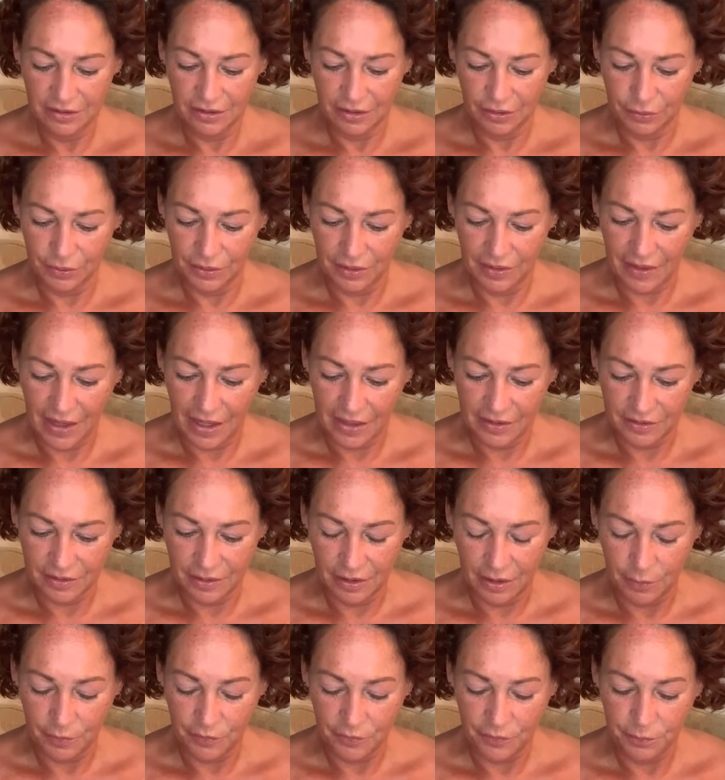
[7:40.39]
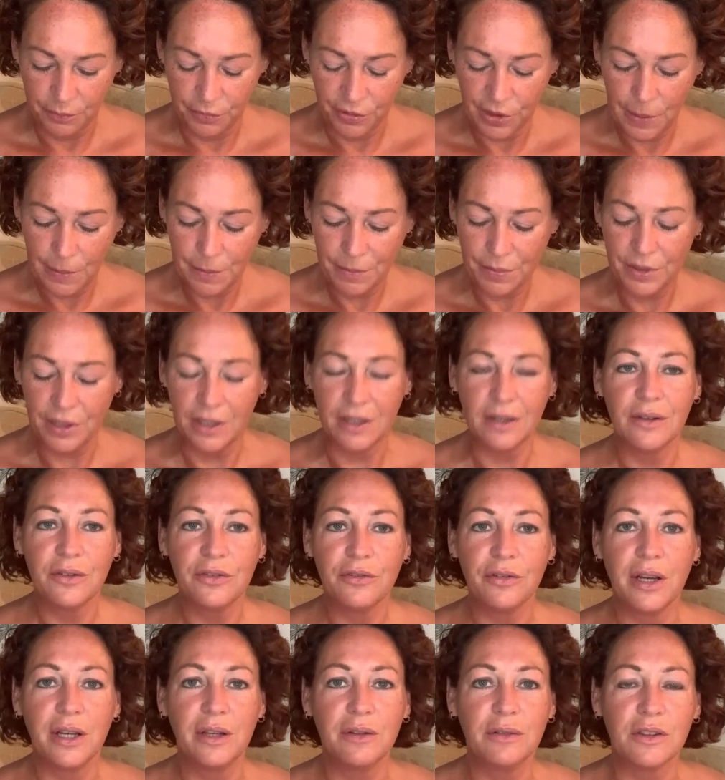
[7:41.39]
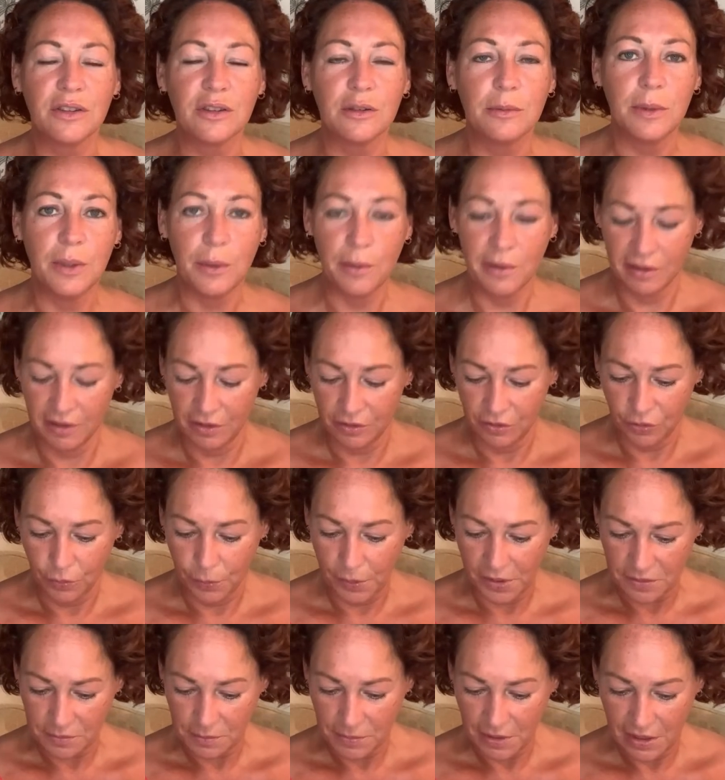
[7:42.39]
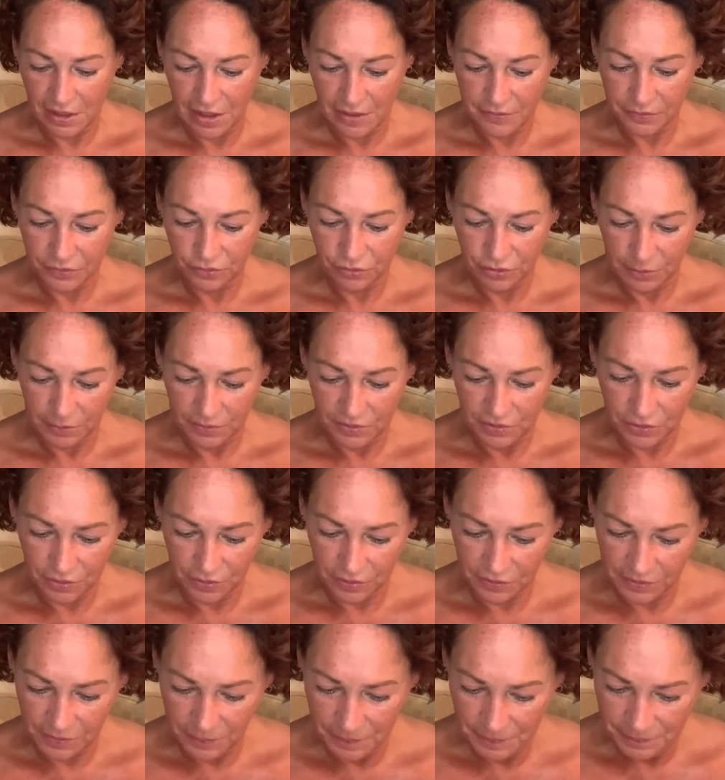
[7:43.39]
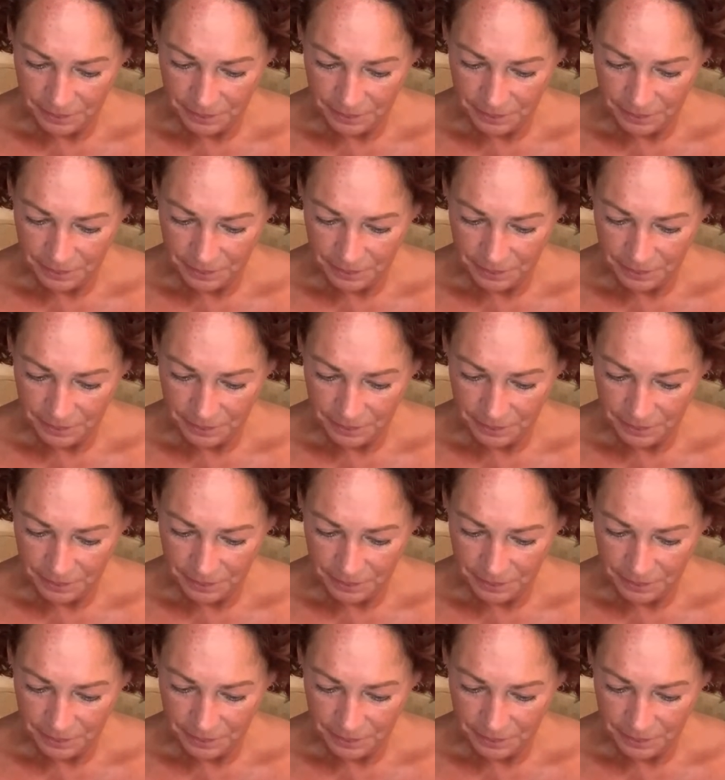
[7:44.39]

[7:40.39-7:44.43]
That's an appropriate fragrance to be wearing to one of my live streams, Joss.